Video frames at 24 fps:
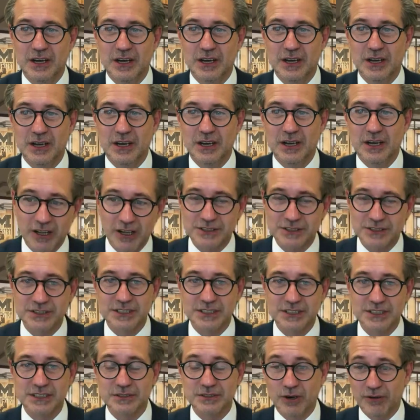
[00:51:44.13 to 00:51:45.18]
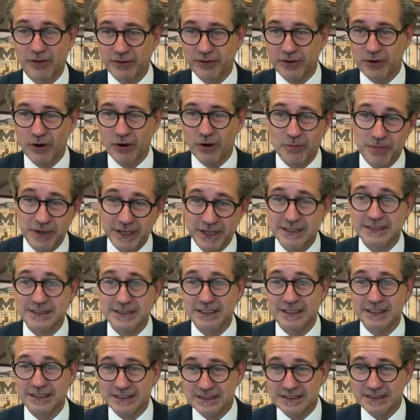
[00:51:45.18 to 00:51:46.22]
of technologies of
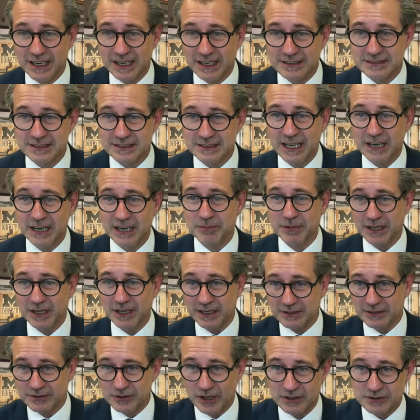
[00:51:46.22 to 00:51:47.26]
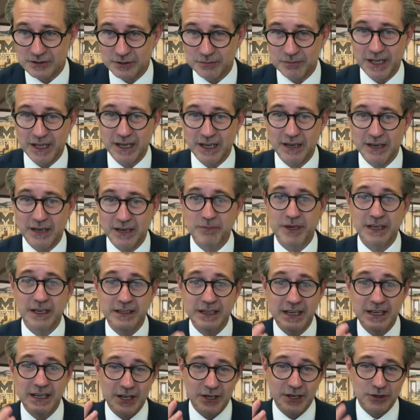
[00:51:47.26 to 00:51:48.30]
companies and startup like Dr. Balaban,
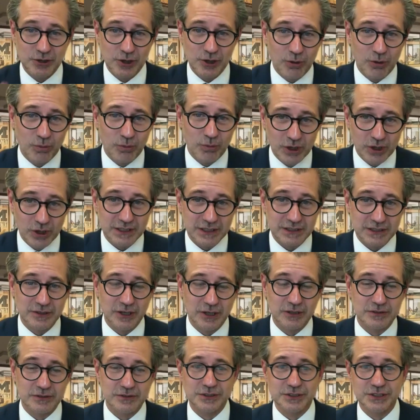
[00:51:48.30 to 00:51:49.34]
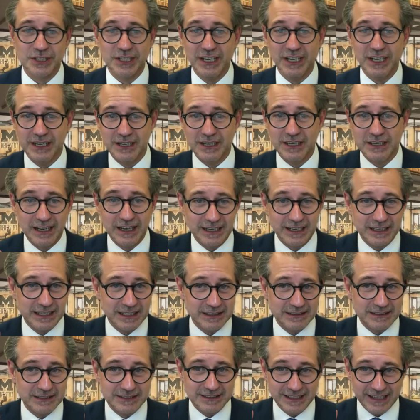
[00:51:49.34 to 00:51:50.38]
your work, Dr. Shi, like
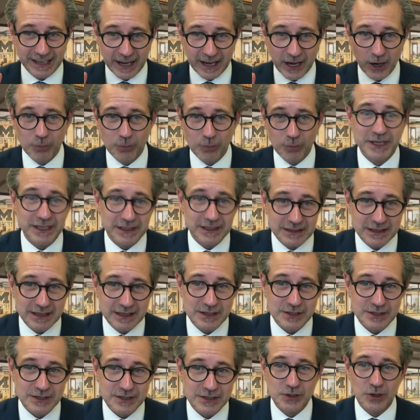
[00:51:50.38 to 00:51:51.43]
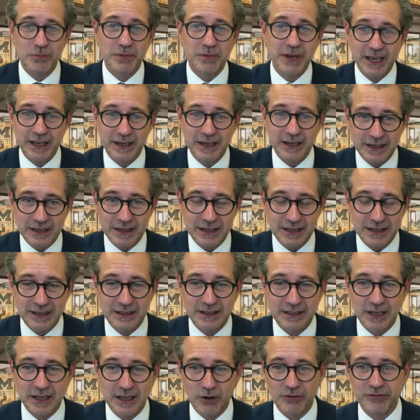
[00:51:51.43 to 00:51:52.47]
it, helping so many
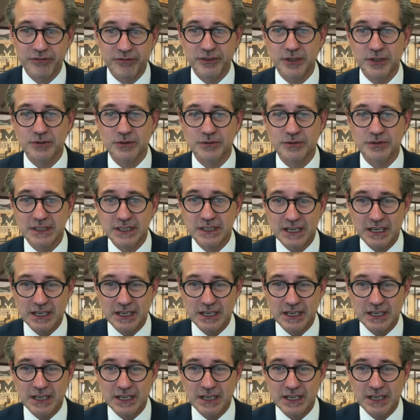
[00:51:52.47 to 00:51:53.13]
in our field